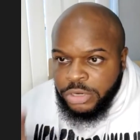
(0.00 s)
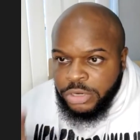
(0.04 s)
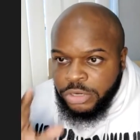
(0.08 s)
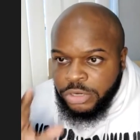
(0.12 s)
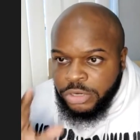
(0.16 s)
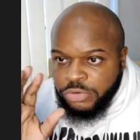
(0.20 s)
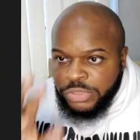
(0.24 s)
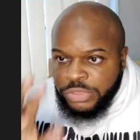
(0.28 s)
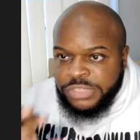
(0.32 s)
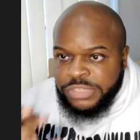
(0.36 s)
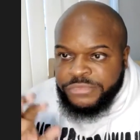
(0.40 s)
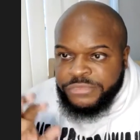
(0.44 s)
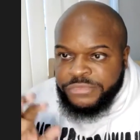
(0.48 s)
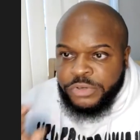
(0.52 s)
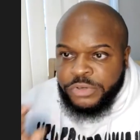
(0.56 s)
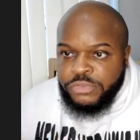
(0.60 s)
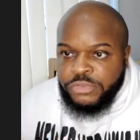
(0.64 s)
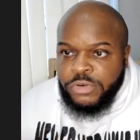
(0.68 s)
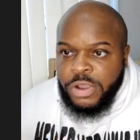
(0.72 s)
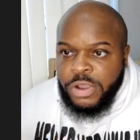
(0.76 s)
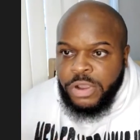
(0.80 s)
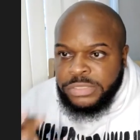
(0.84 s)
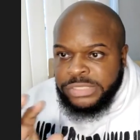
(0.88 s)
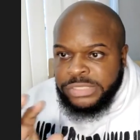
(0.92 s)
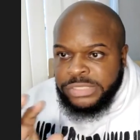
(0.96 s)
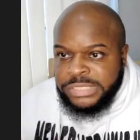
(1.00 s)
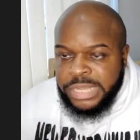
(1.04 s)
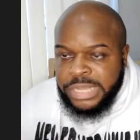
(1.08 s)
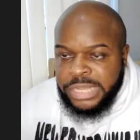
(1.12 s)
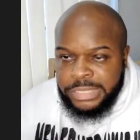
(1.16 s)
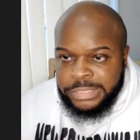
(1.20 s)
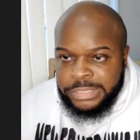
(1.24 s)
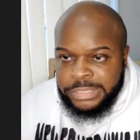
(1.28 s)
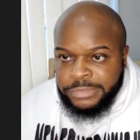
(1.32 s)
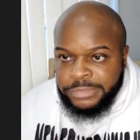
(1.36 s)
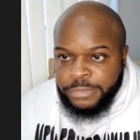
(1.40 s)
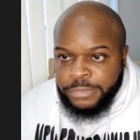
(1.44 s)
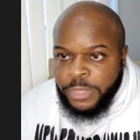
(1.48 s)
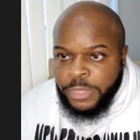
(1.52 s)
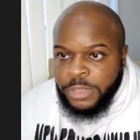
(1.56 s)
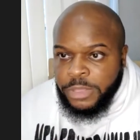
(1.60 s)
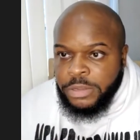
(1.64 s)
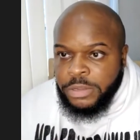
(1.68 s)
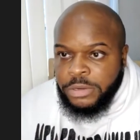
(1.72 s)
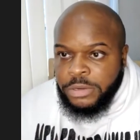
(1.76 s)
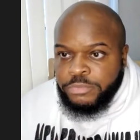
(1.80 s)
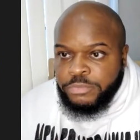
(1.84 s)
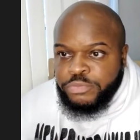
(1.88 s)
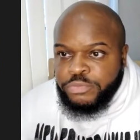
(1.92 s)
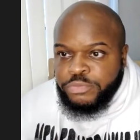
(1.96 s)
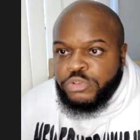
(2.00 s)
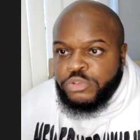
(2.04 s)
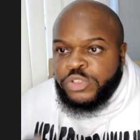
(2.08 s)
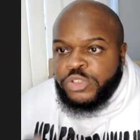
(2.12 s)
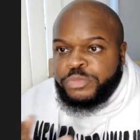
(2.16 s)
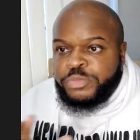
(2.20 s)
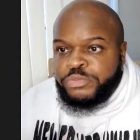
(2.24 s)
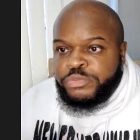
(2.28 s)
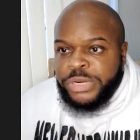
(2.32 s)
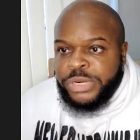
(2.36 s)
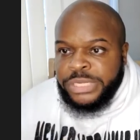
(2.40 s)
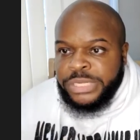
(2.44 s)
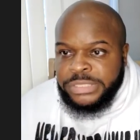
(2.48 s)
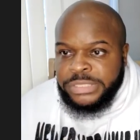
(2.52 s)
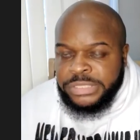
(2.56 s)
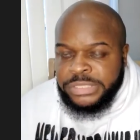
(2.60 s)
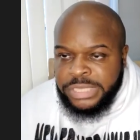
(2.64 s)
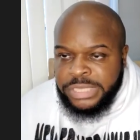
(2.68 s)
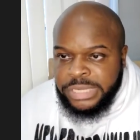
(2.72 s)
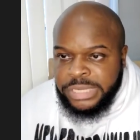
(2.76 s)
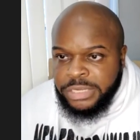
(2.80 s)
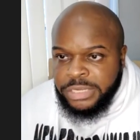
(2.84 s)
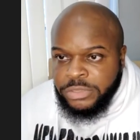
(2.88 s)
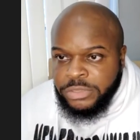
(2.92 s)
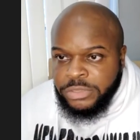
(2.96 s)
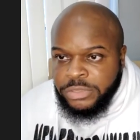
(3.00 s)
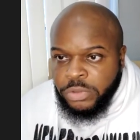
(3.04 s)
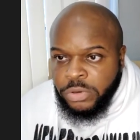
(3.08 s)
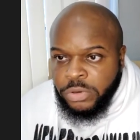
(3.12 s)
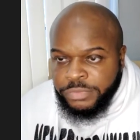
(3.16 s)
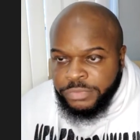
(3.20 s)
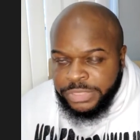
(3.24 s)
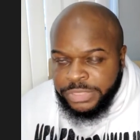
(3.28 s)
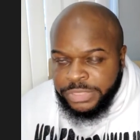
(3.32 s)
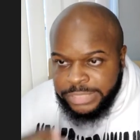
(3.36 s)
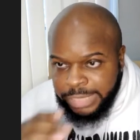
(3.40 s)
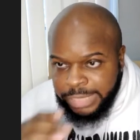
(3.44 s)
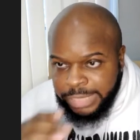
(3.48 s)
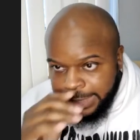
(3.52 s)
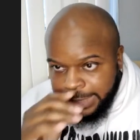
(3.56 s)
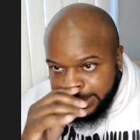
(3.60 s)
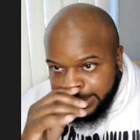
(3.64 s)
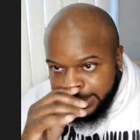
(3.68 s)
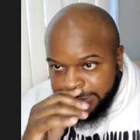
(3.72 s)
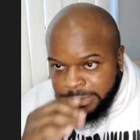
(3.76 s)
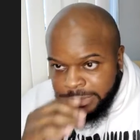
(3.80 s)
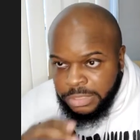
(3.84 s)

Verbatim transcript: Christopher Cross Sailing, Bruce Springsteen, Glory Days,